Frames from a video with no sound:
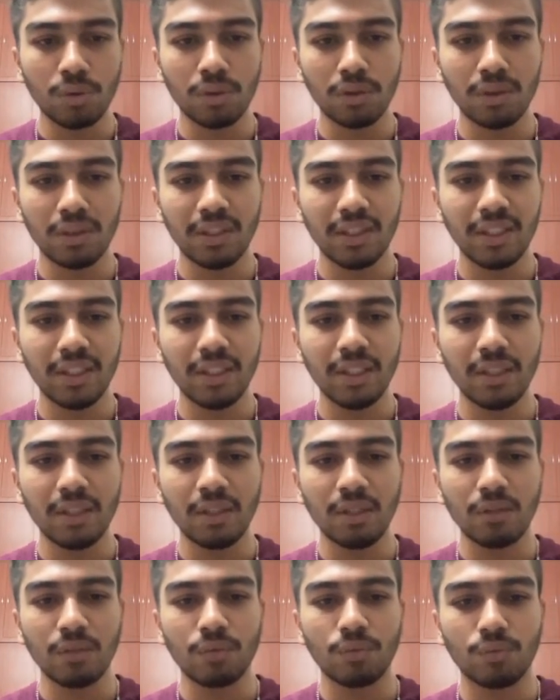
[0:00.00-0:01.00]
3,
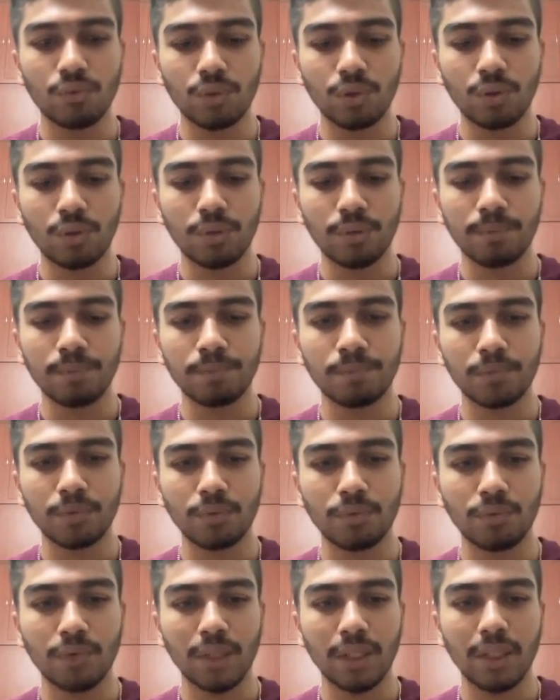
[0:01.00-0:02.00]
4,
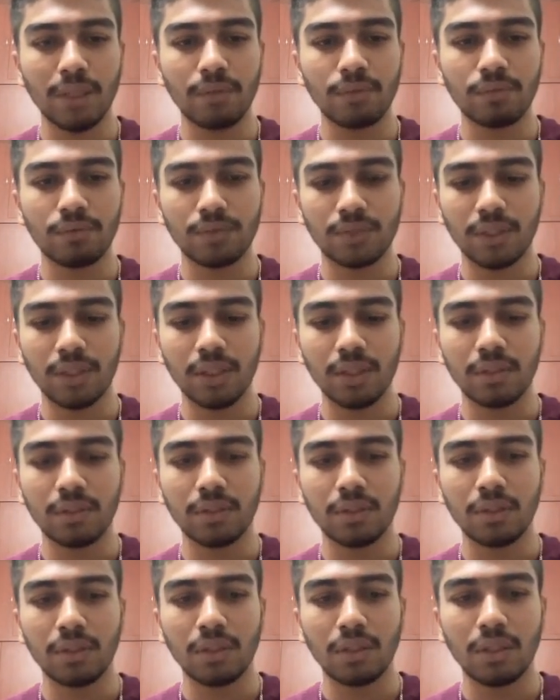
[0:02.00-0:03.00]
5,
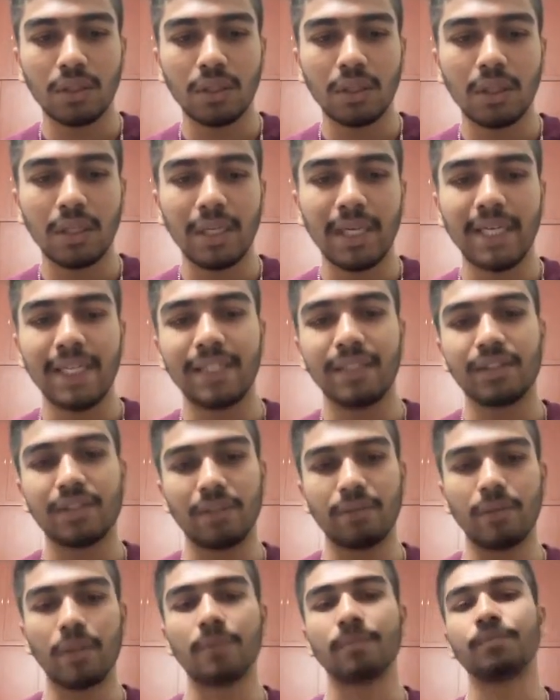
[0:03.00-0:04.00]
6, and
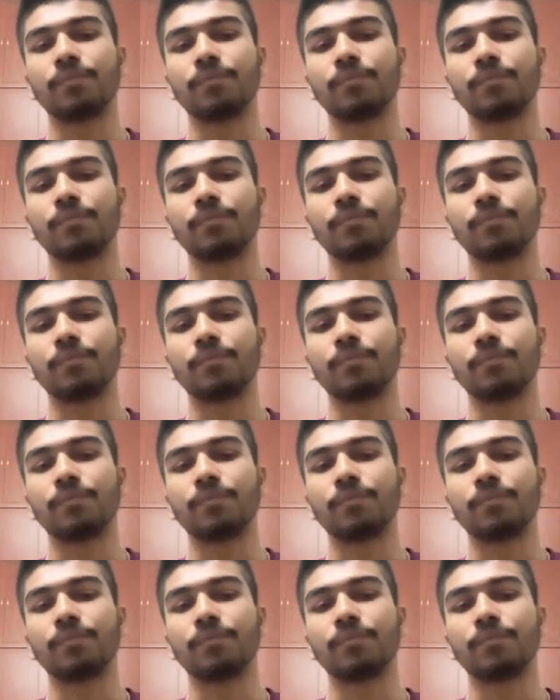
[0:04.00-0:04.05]
7.